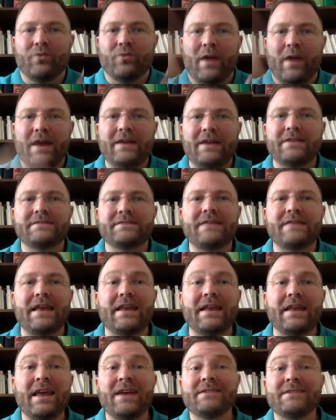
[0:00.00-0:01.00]
right, is
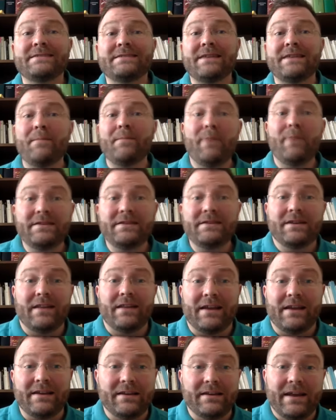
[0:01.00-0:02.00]
that somebody's
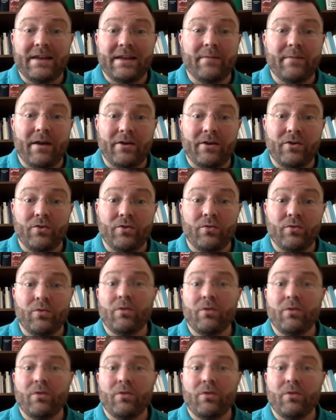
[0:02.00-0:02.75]
collecting data about you